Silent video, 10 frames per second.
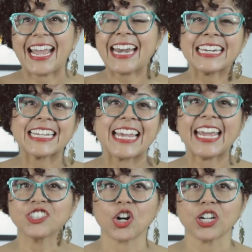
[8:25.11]
and
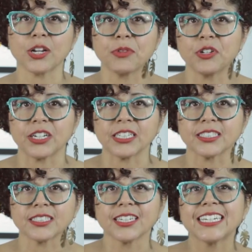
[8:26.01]
engage our communities.
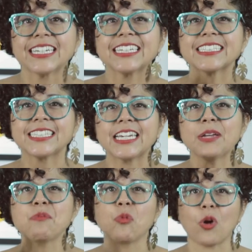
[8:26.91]

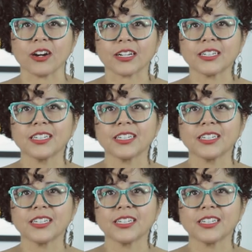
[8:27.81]
Teamwork.